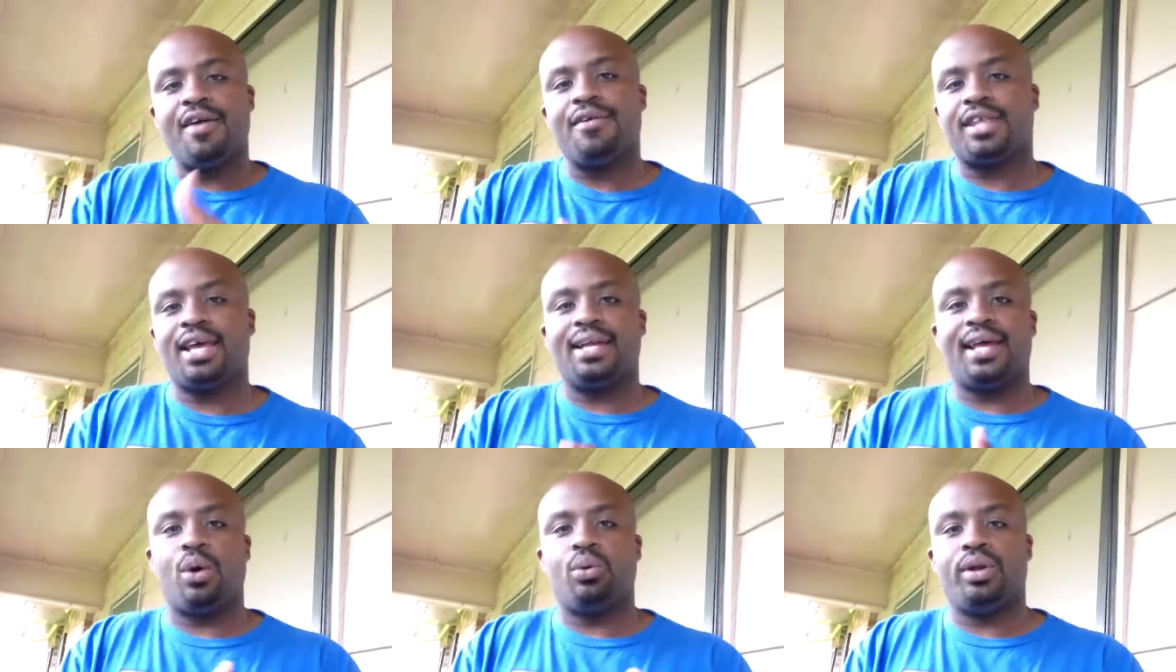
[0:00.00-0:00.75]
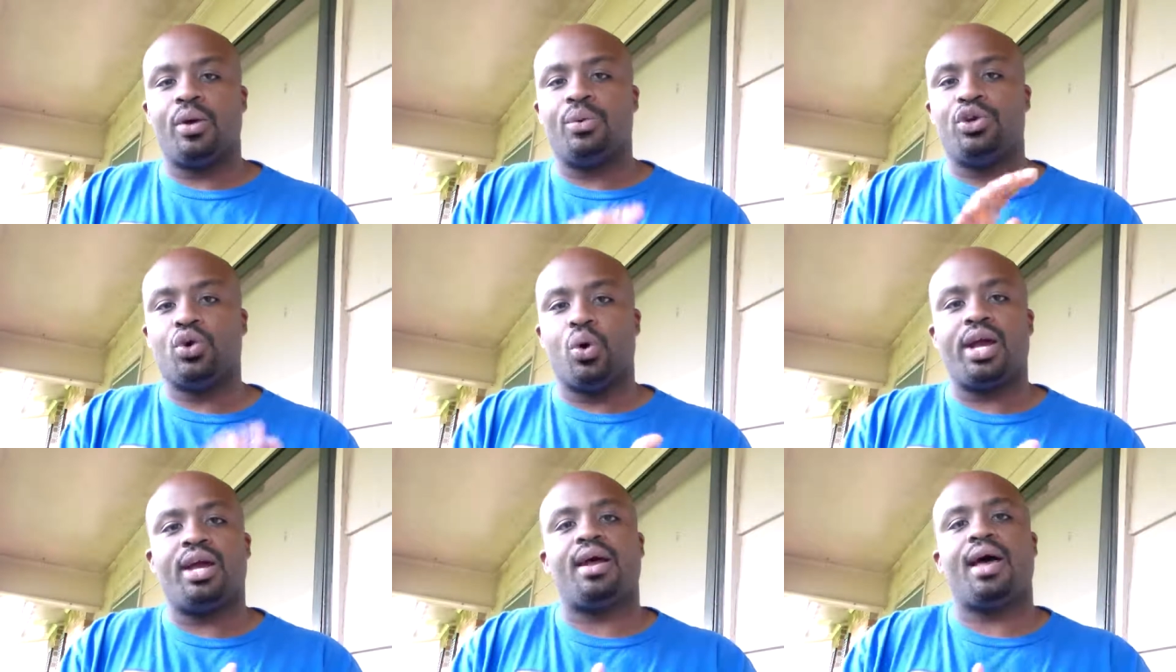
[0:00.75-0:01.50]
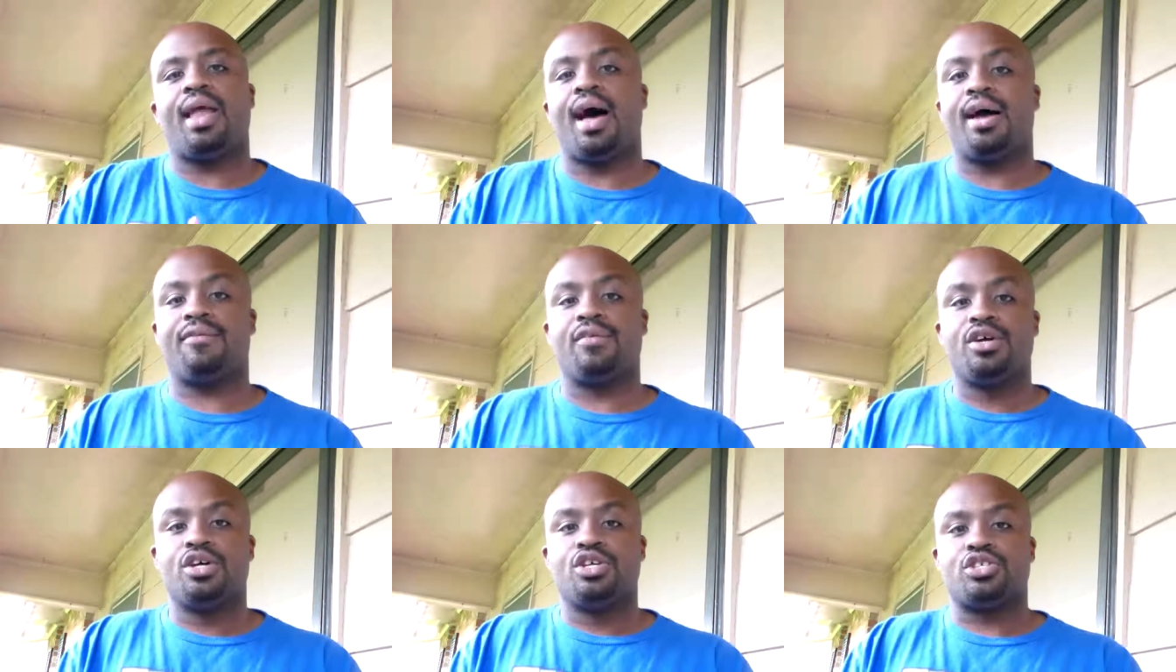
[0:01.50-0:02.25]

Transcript: everything that that we're doing in our life.